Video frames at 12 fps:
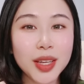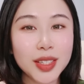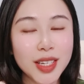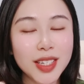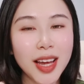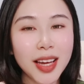do
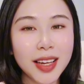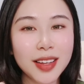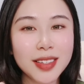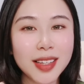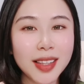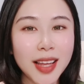check out the
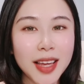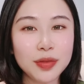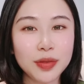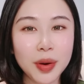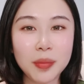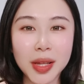links
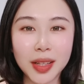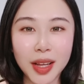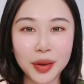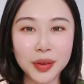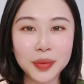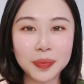from below.
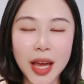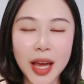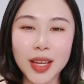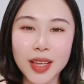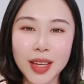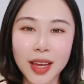
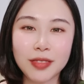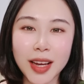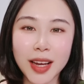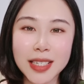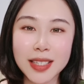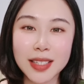You can
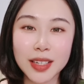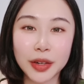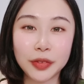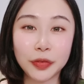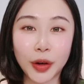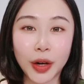register
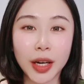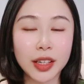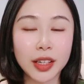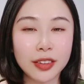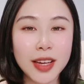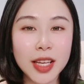for a
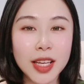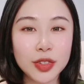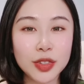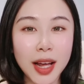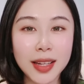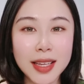Korean
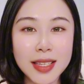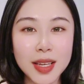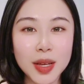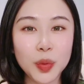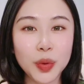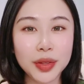trial lesson
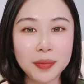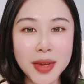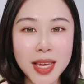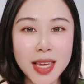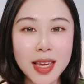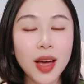with
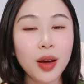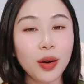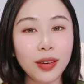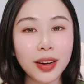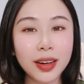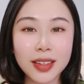me, or
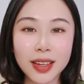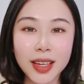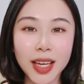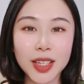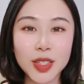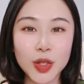you
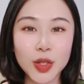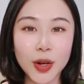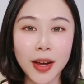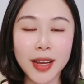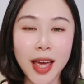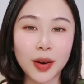can join
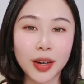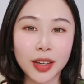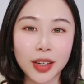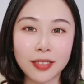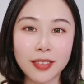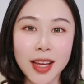our
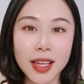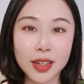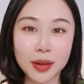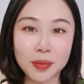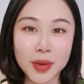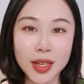Korean
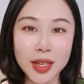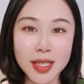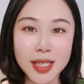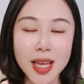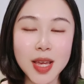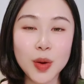
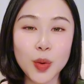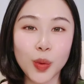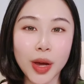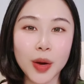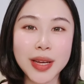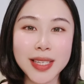community where
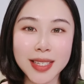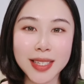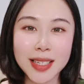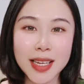we study